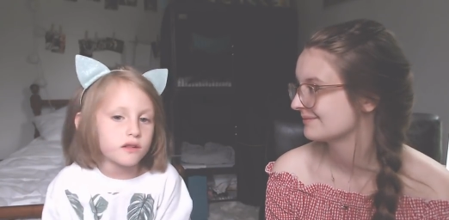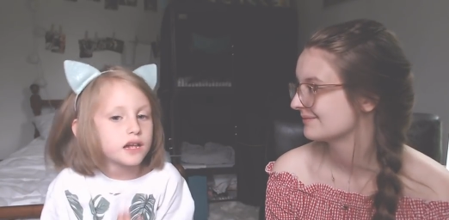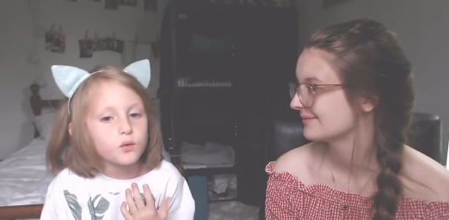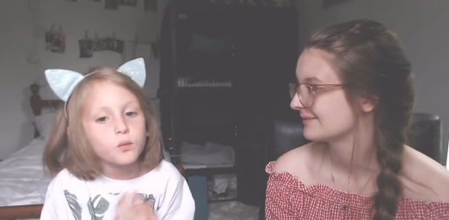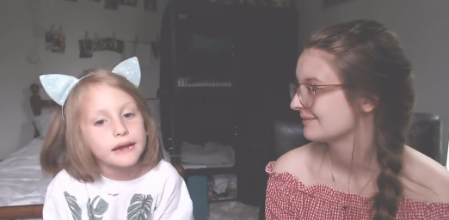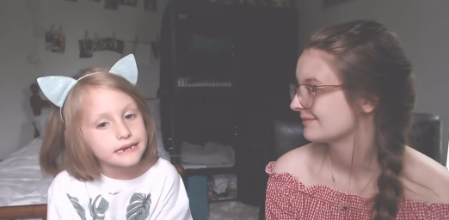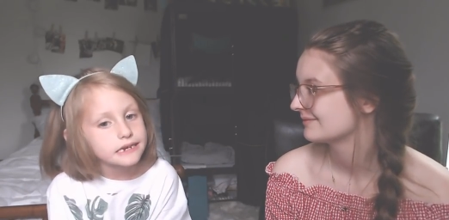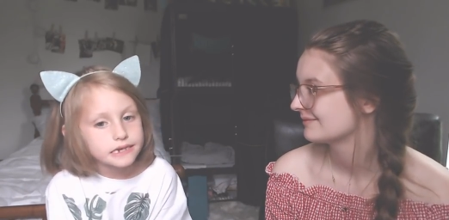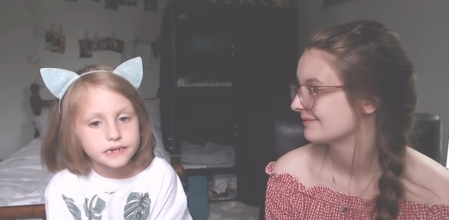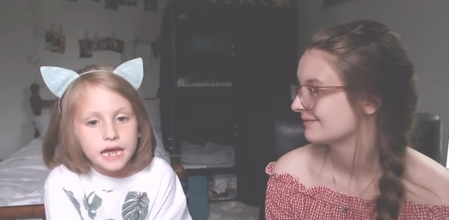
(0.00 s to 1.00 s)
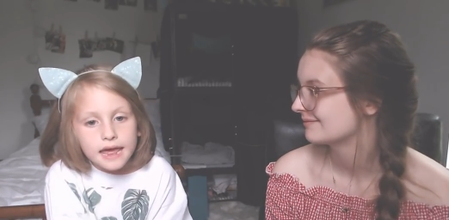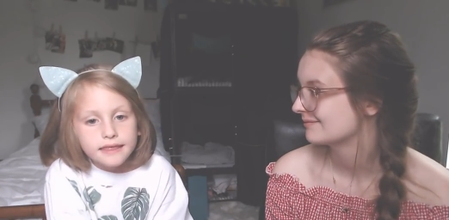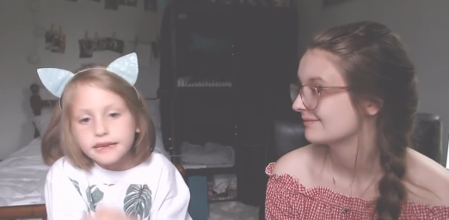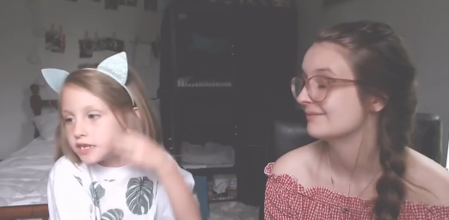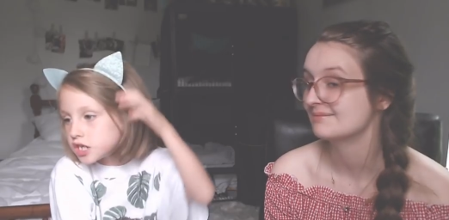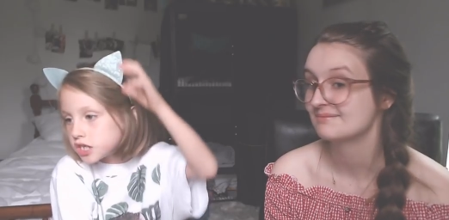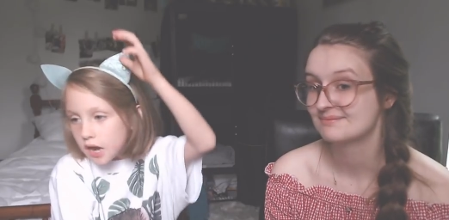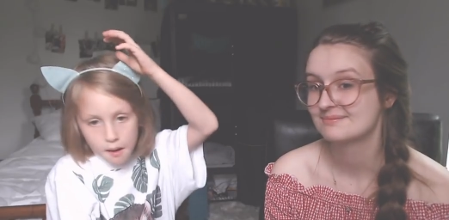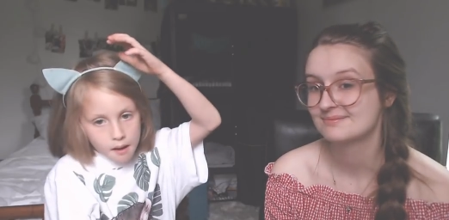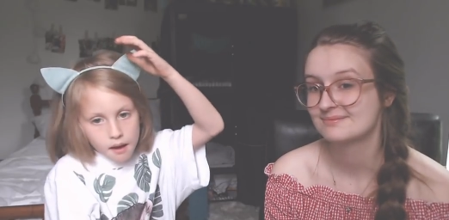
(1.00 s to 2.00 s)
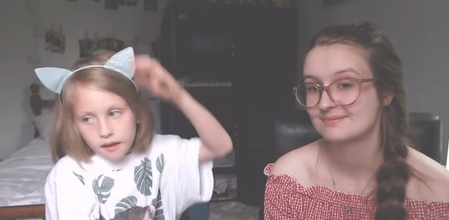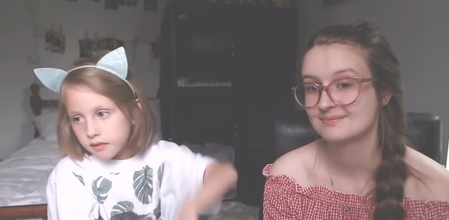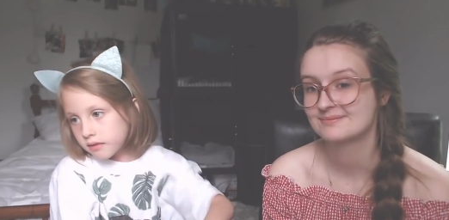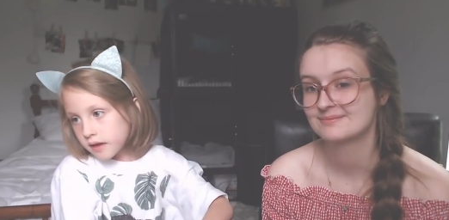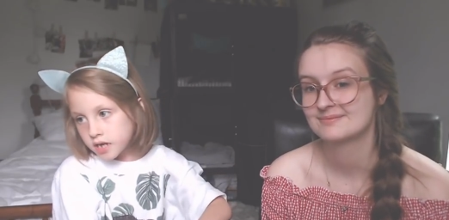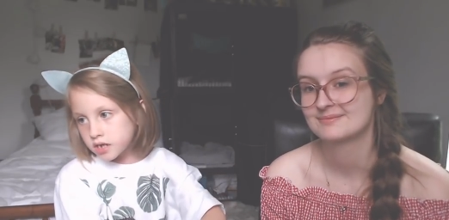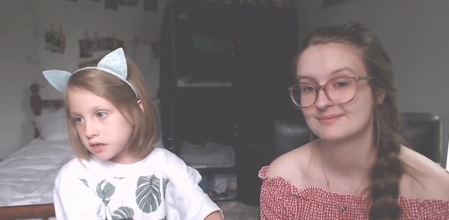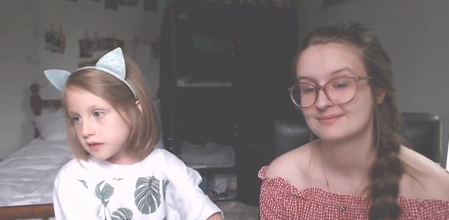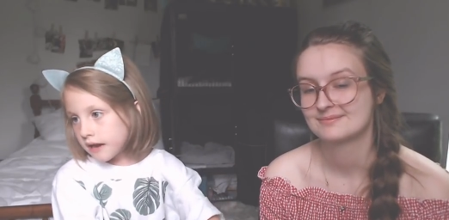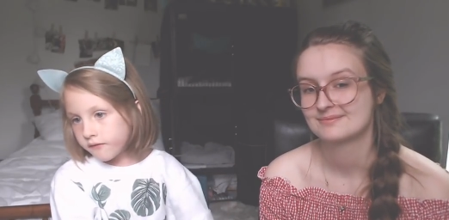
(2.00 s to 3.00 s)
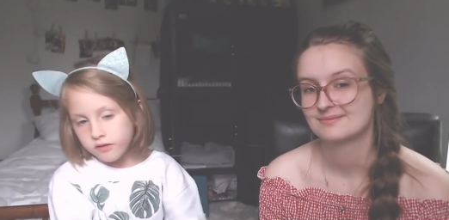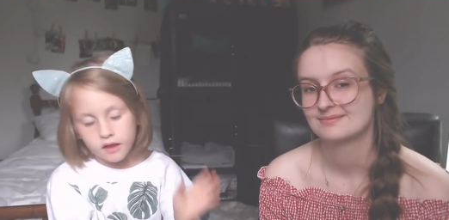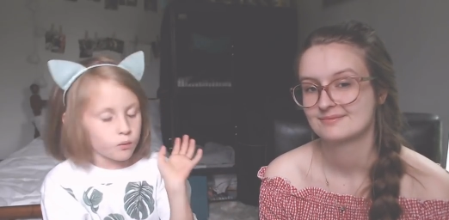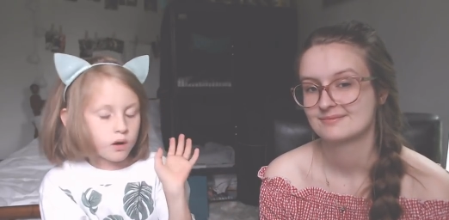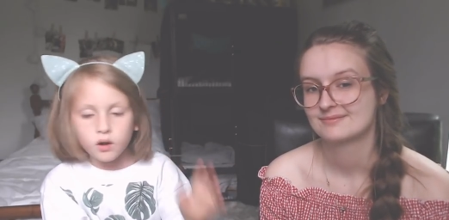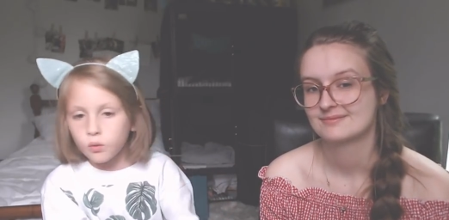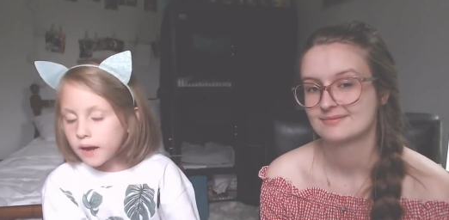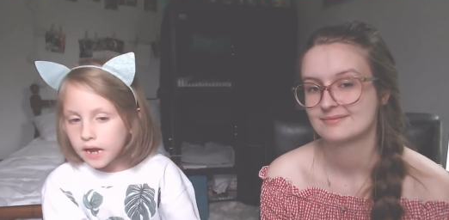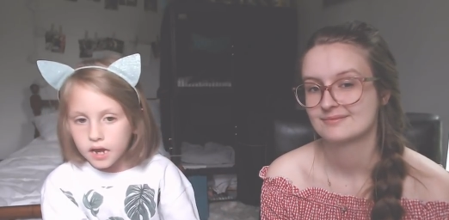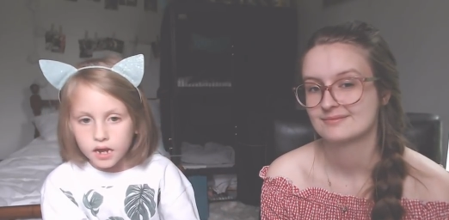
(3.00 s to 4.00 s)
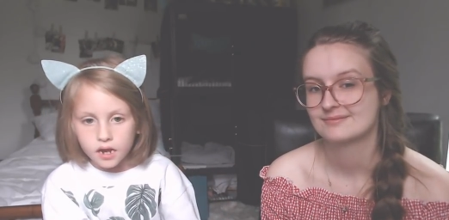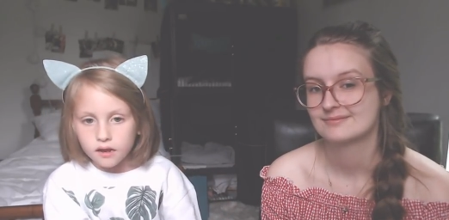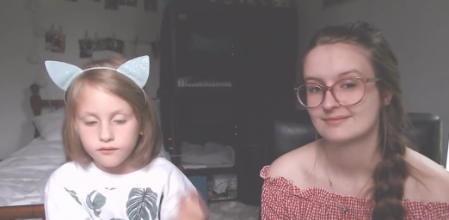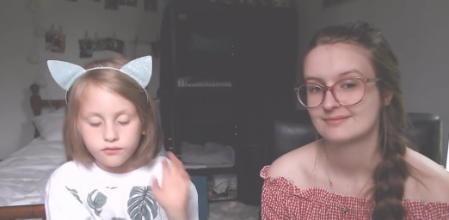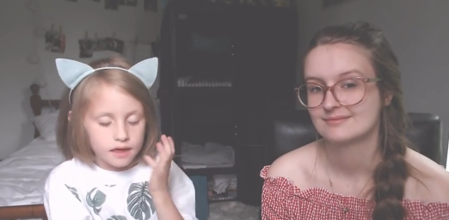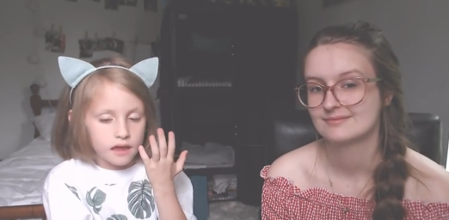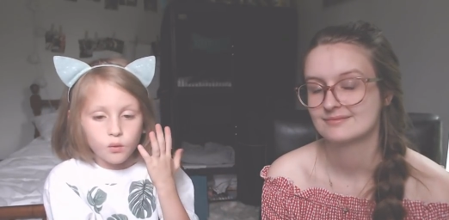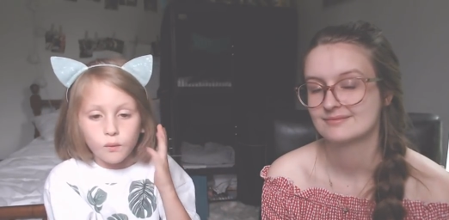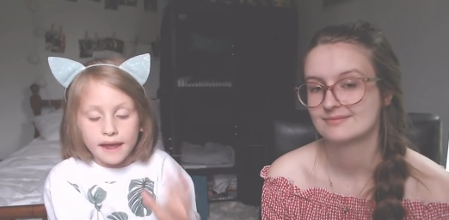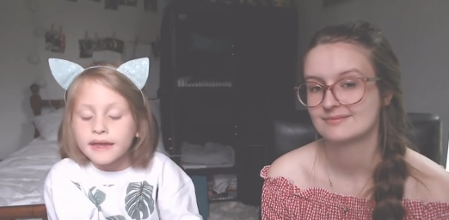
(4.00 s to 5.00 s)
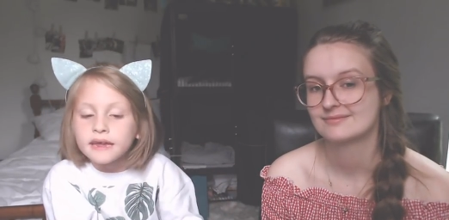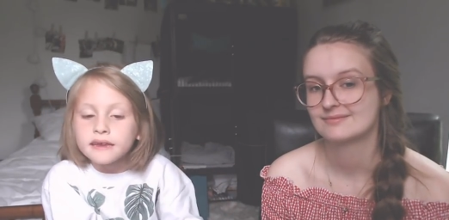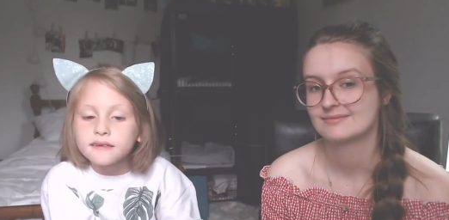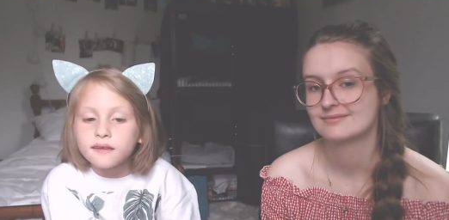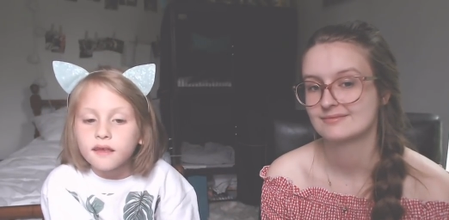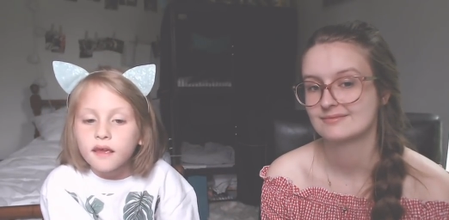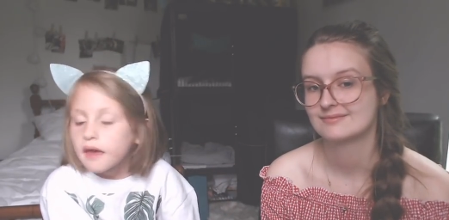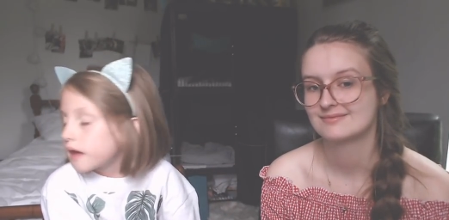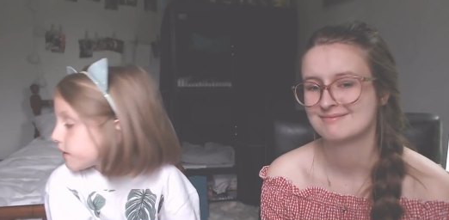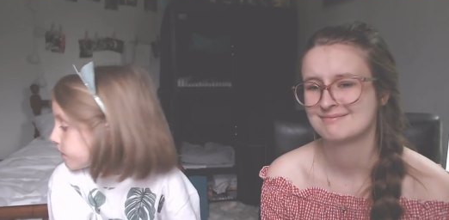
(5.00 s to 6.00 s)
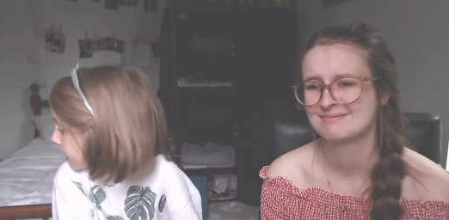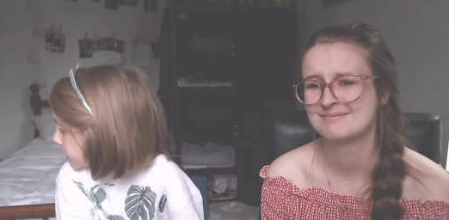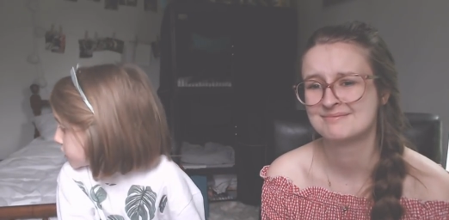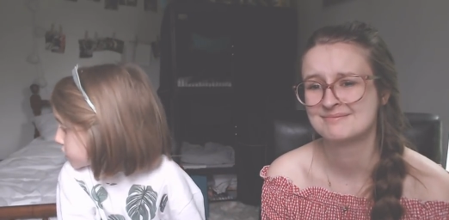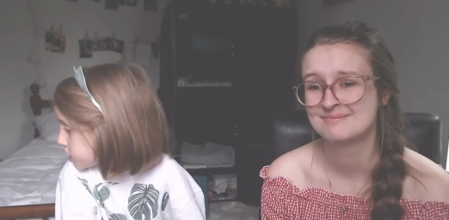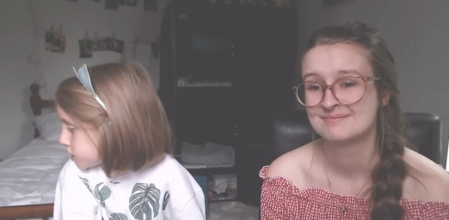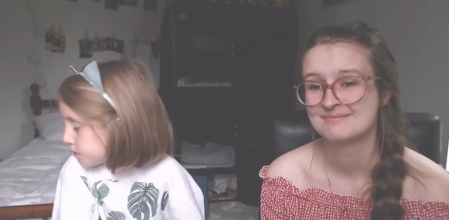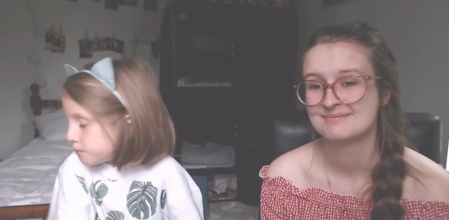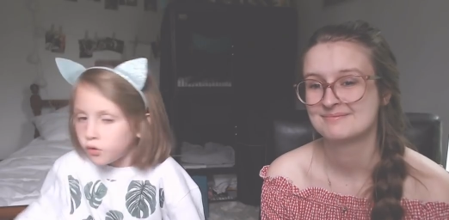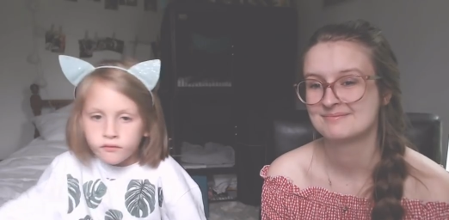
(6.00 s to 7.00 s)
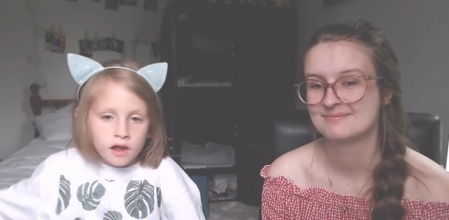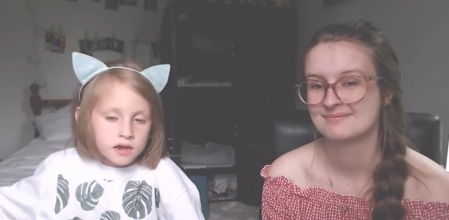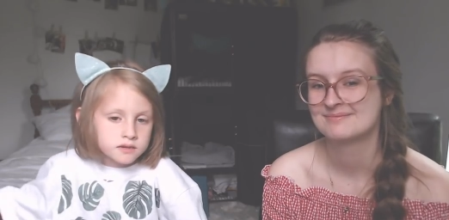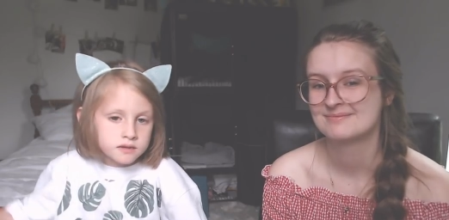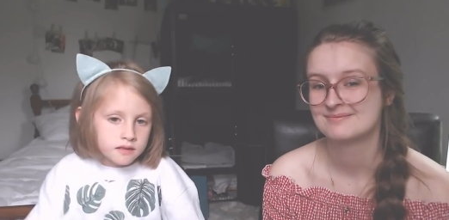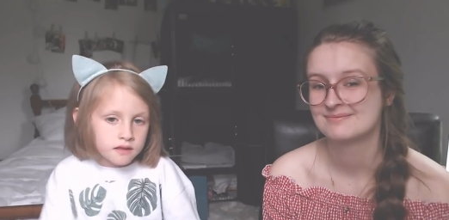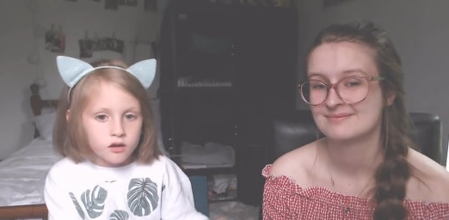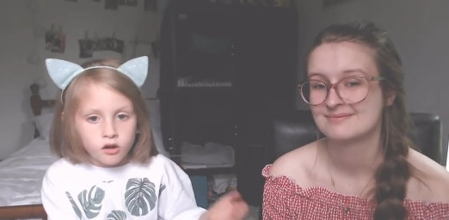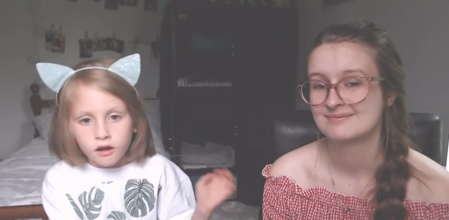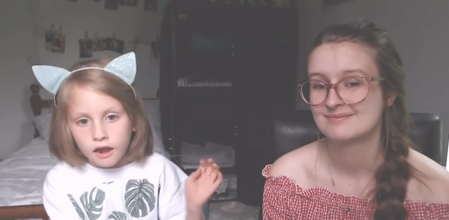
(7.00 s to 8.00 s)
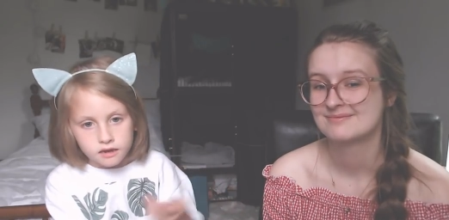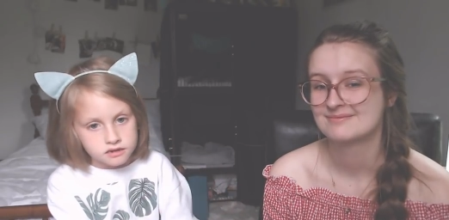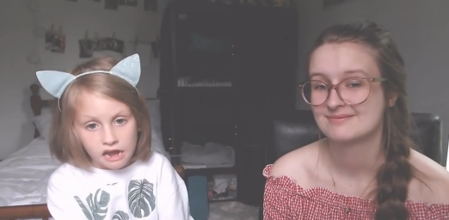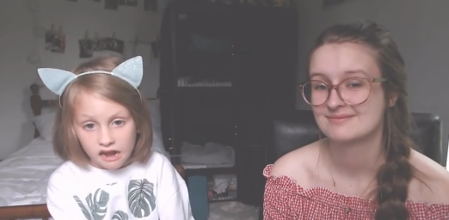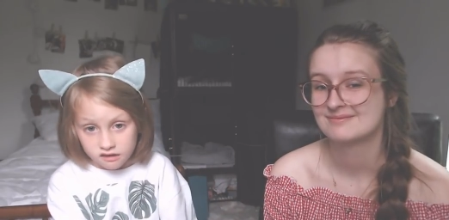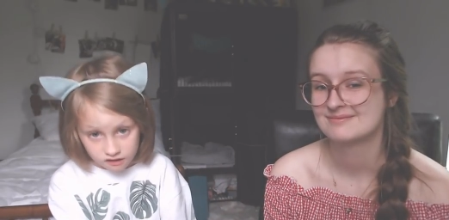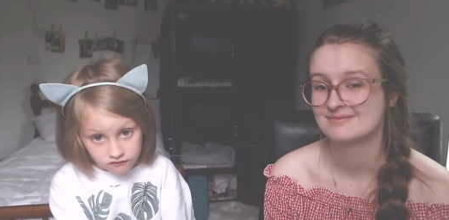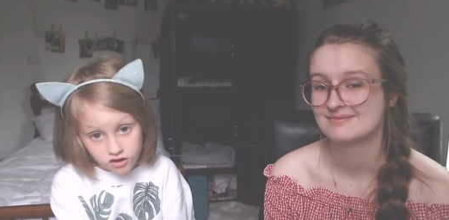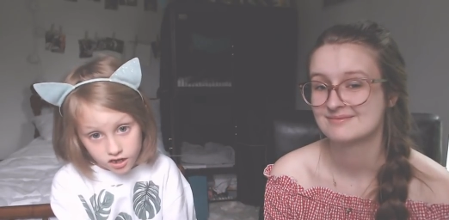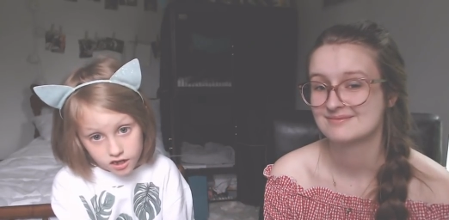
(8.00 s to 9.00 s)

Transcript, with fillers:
Speaker 1: like waiting. They mm -hmm. just. They just. If they want to wait, if they wait, they just move on to the next activity.